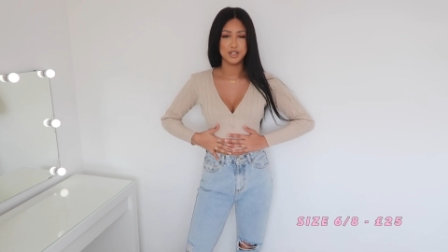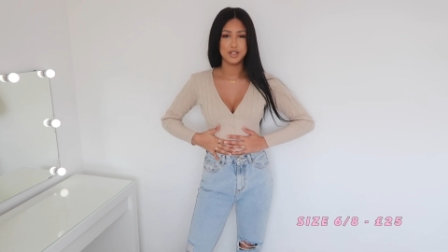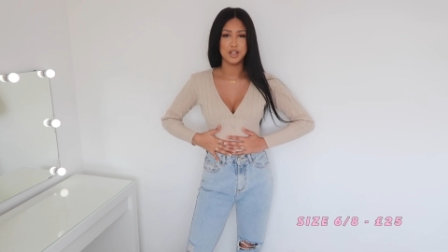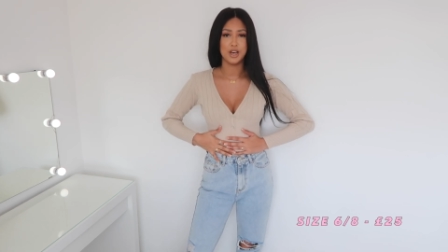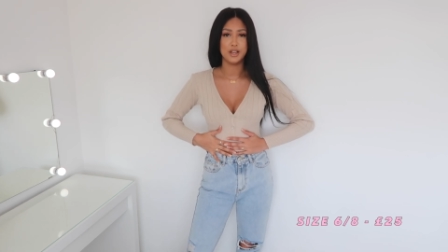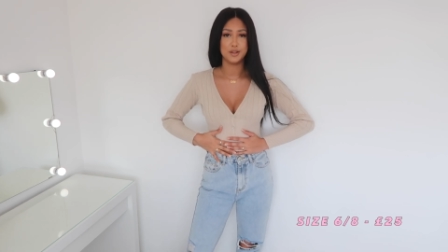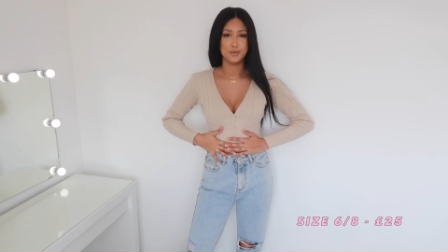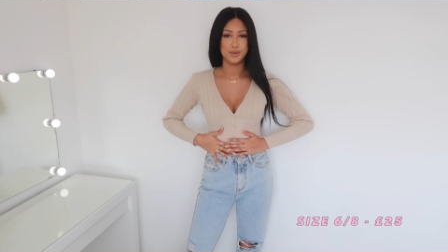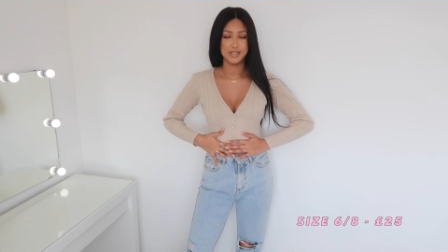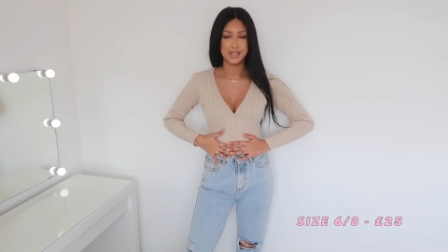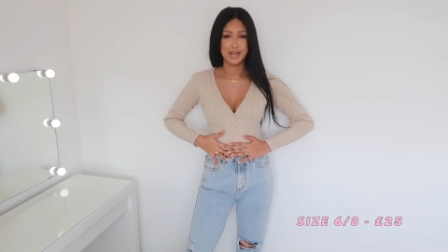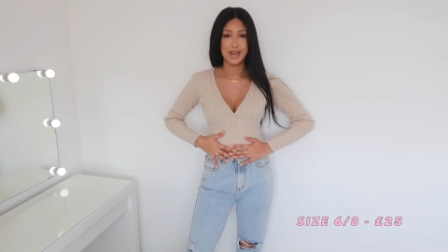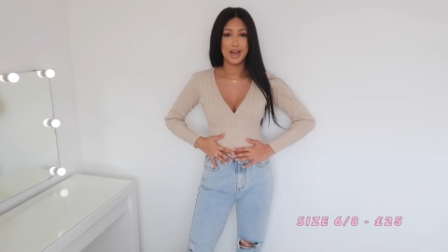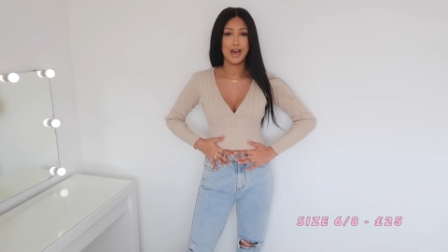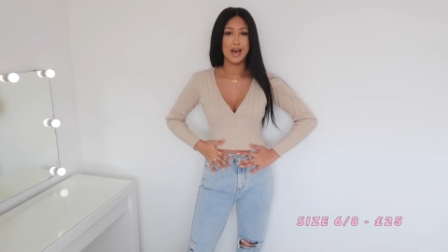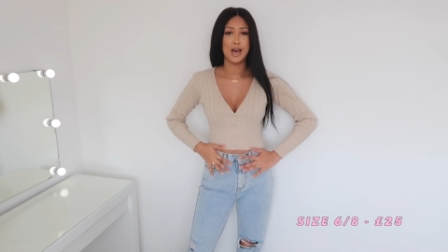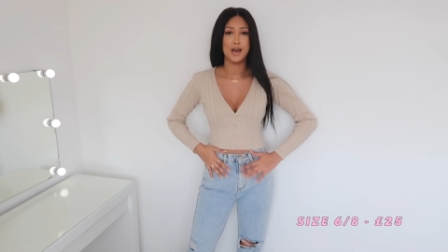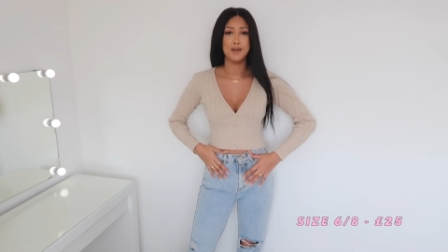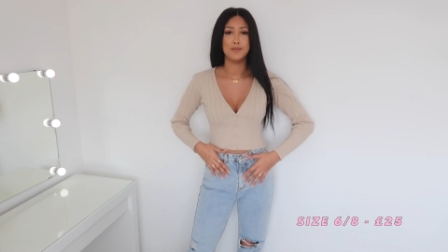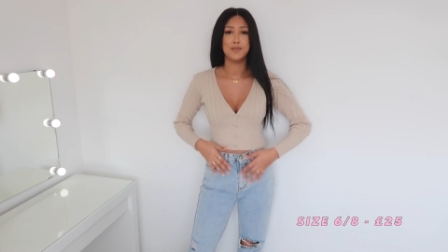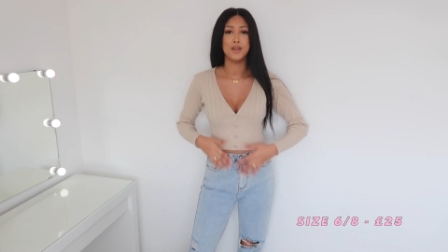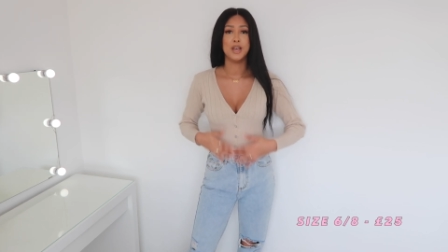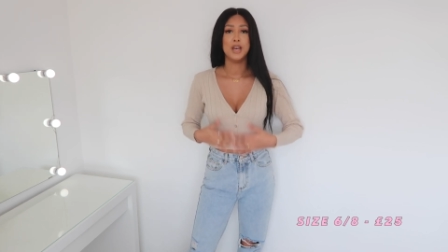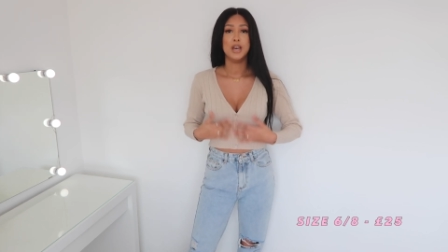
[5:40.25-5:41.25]
to the other ones I
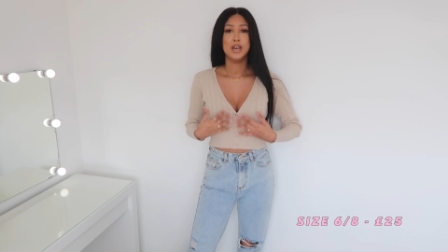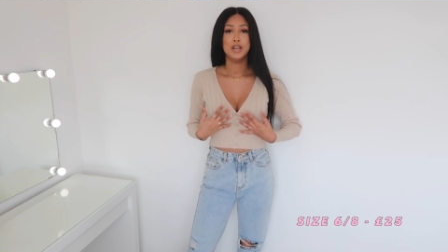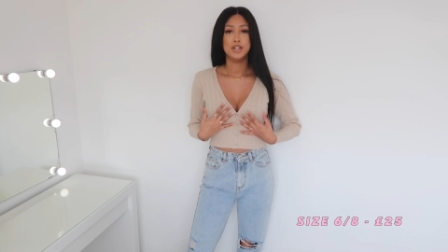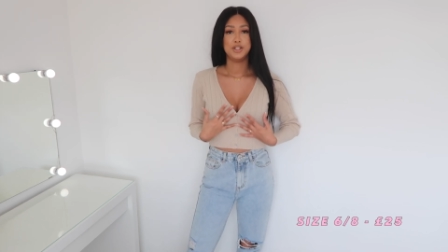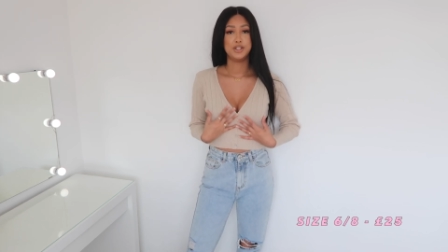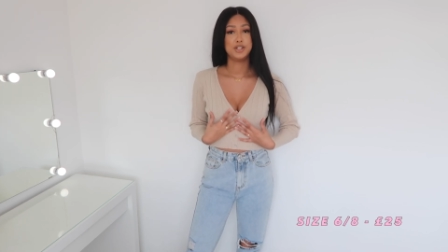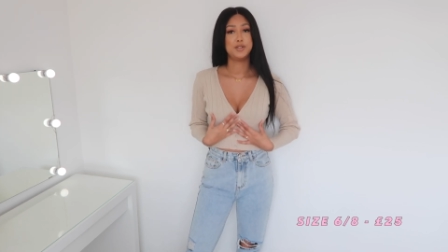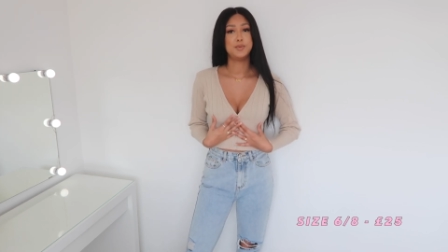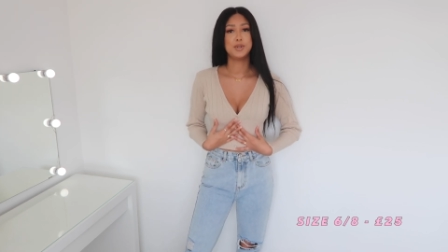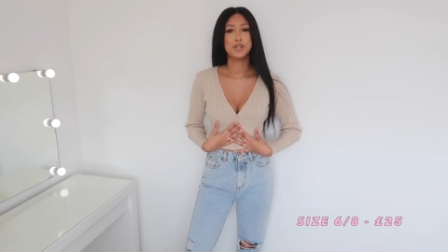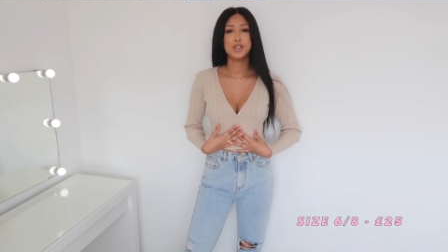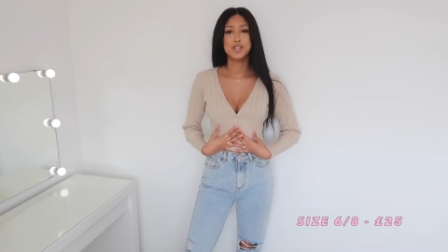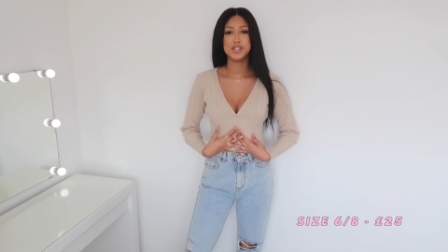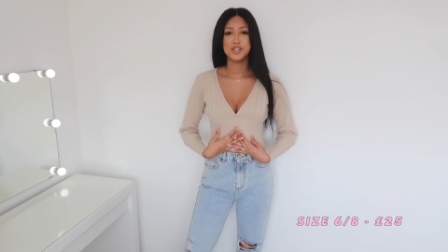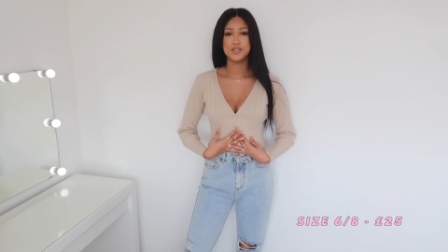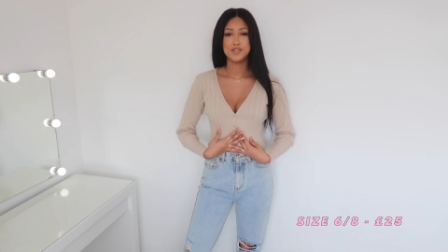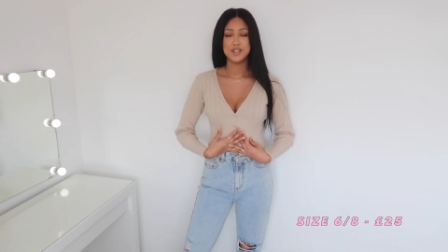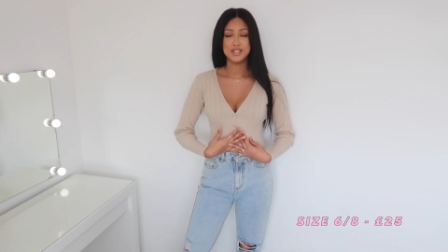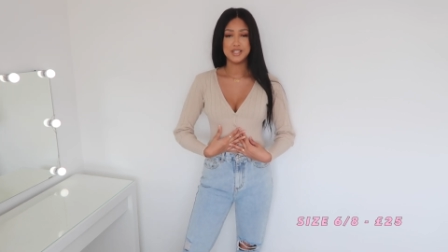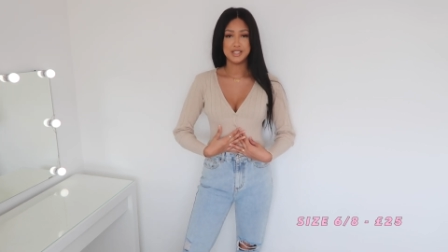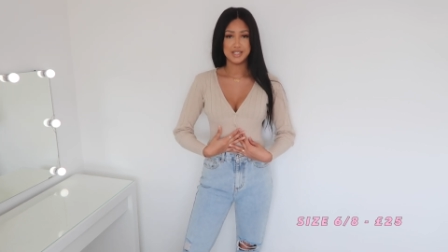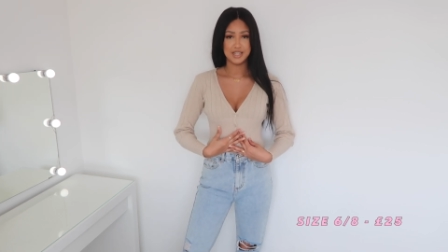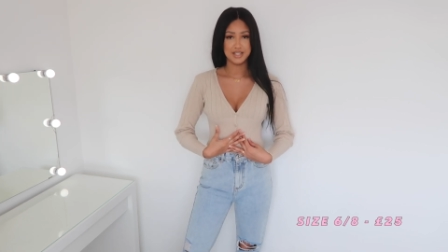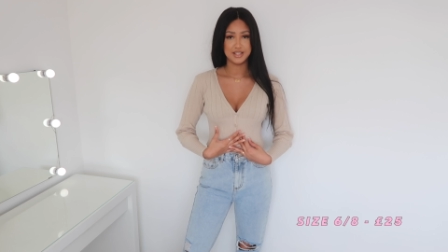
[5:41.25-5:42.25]
have just because of
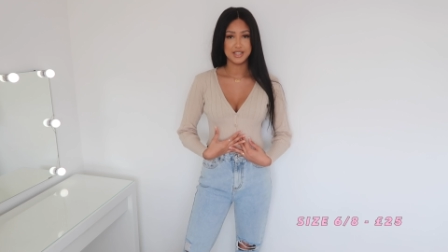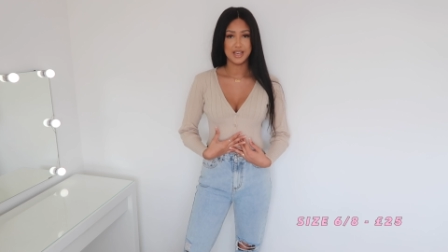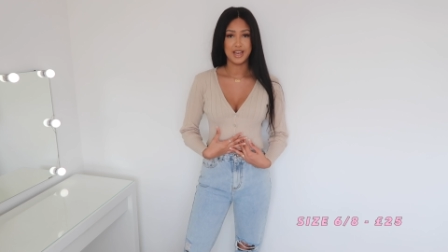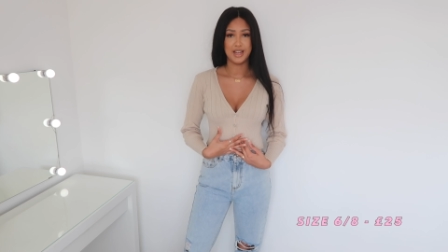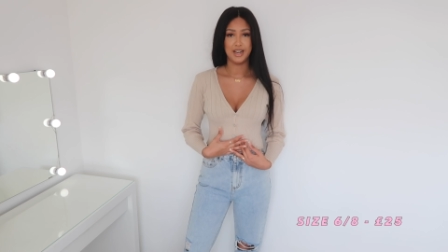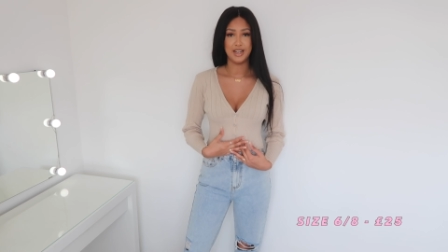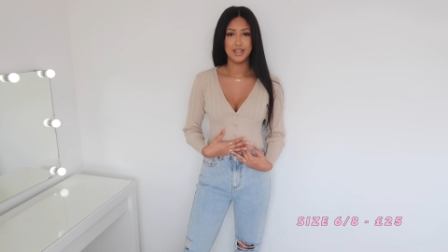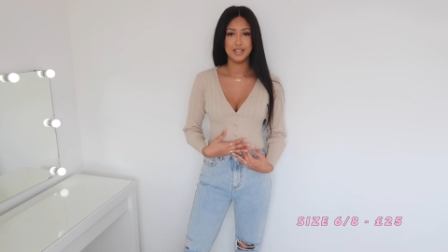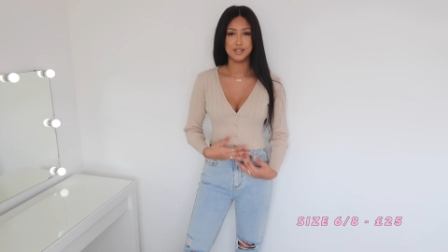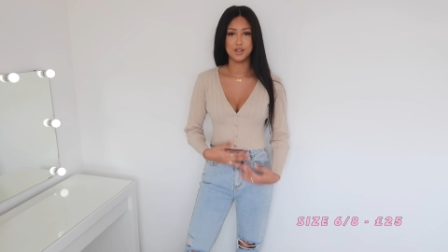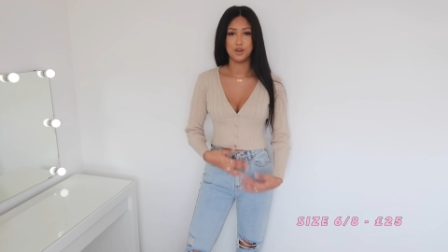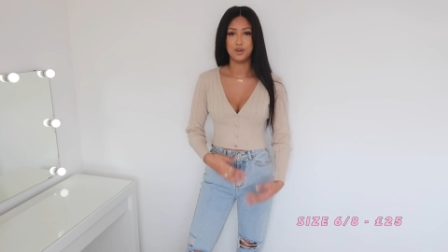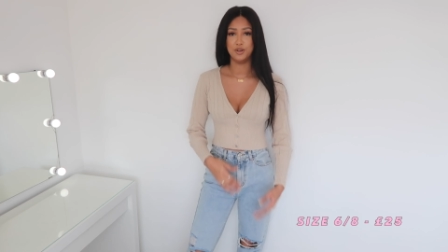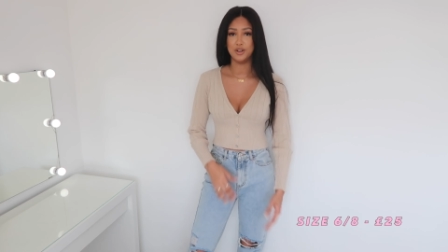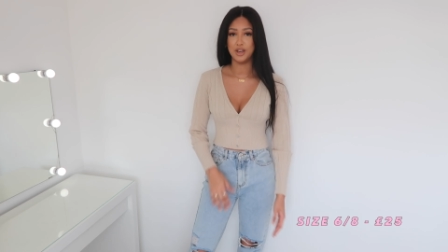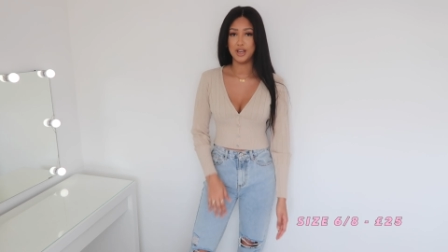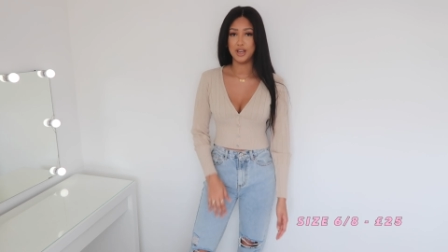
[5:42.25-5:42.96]
the detailings on